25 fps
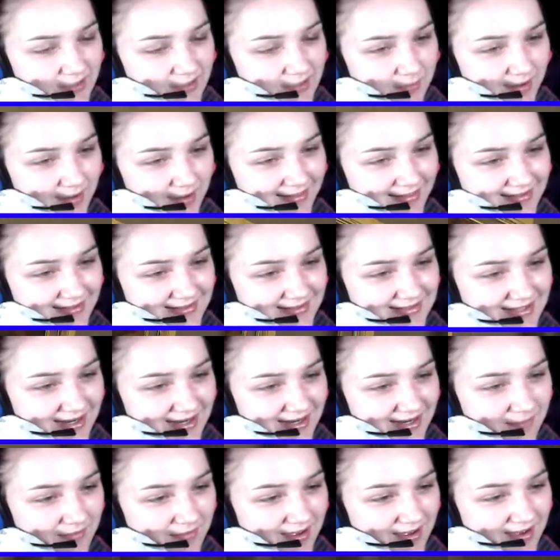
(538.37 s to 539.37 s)
Get it right this
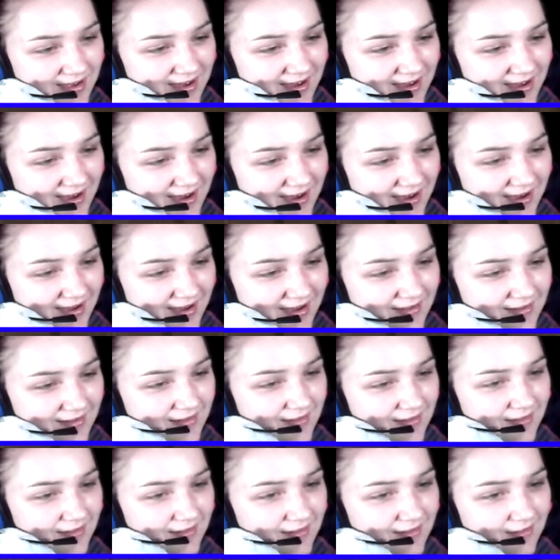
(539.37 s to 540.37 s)
time? Huh?
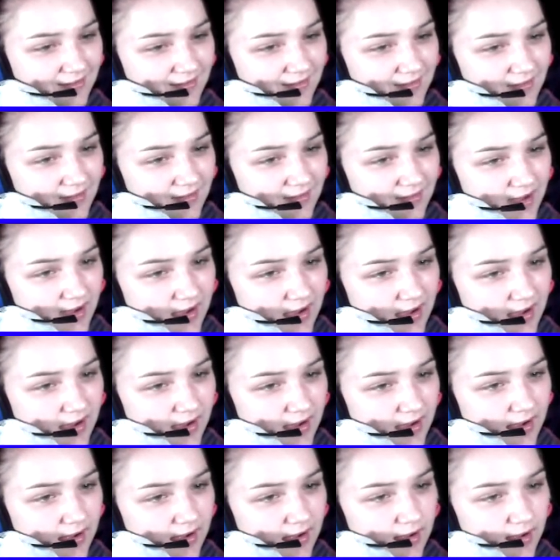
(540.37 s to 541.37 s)

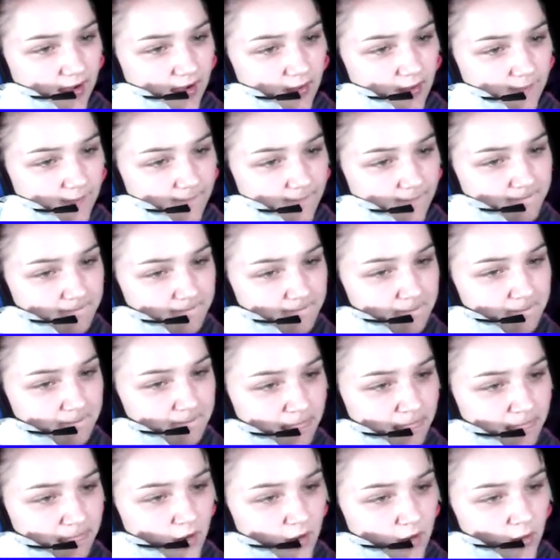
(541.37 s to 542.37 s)
Yep, see, there you go.
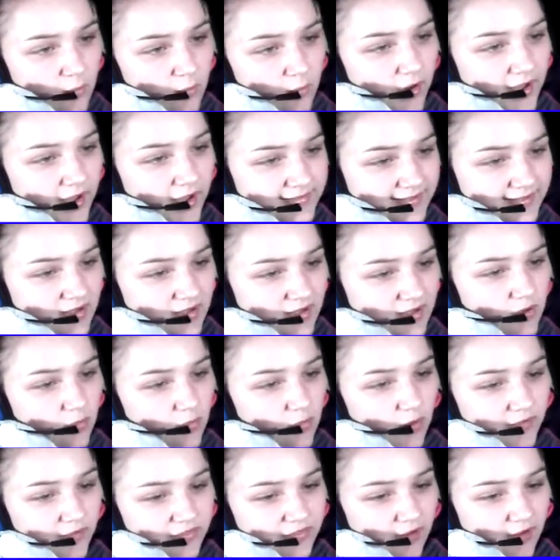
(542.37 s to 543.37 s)
What?
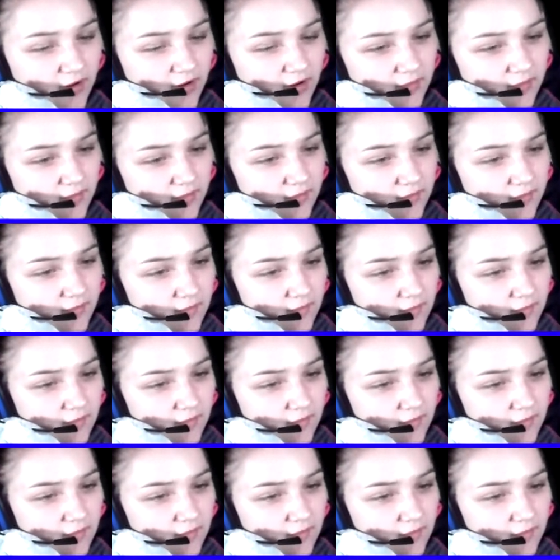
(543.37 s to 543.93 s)
What the?